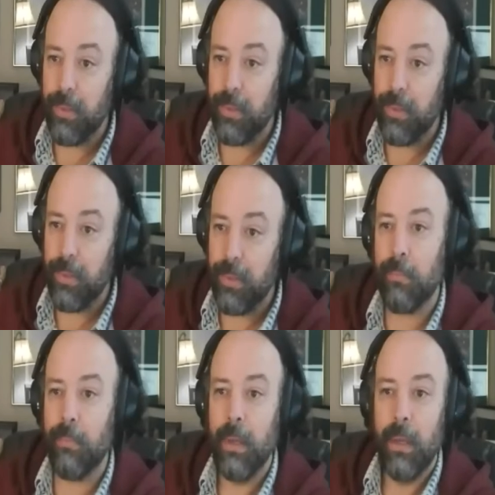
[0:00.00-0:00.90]
to give
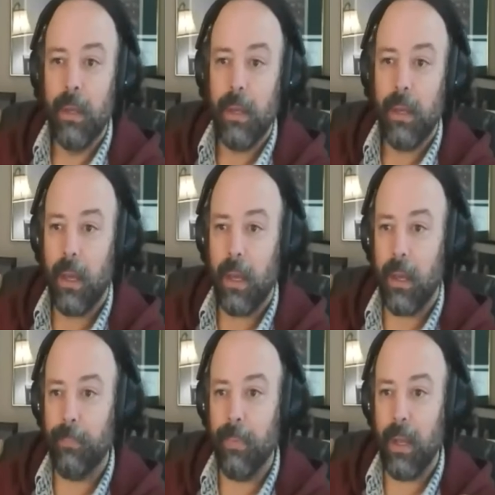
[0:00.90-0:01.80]
them
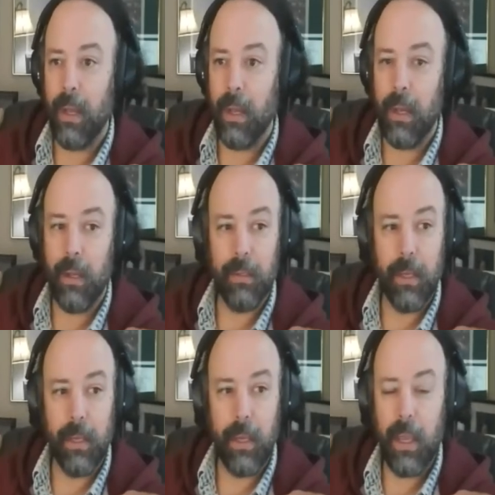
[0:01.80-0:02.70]

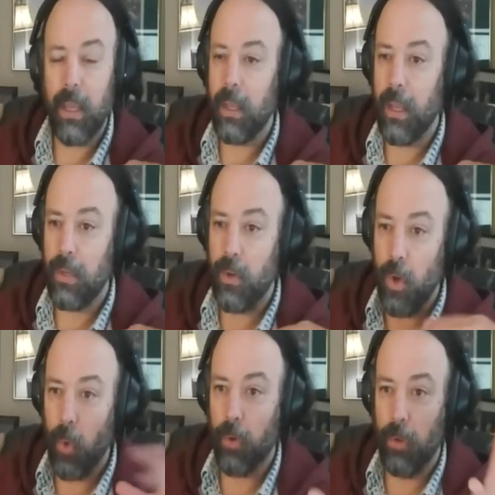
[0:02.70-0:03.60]
like a
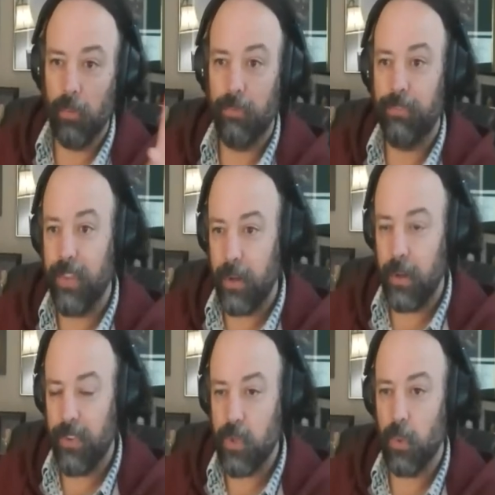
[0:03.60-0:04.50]
nodal
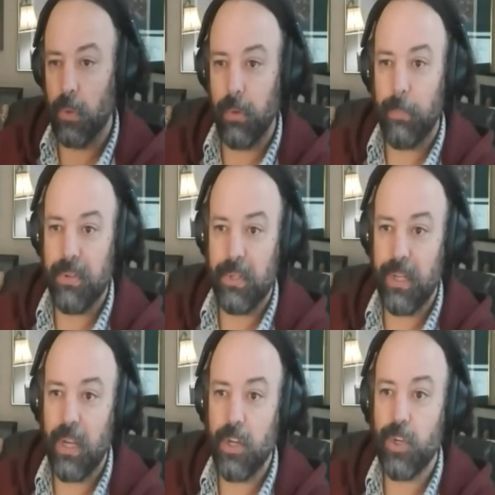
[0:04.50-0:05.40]
visual
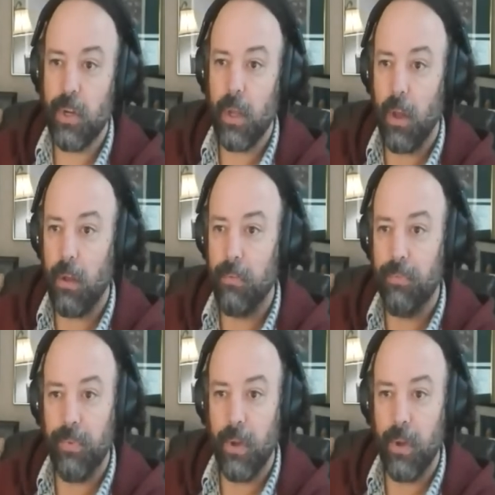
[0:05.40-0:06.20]
representation of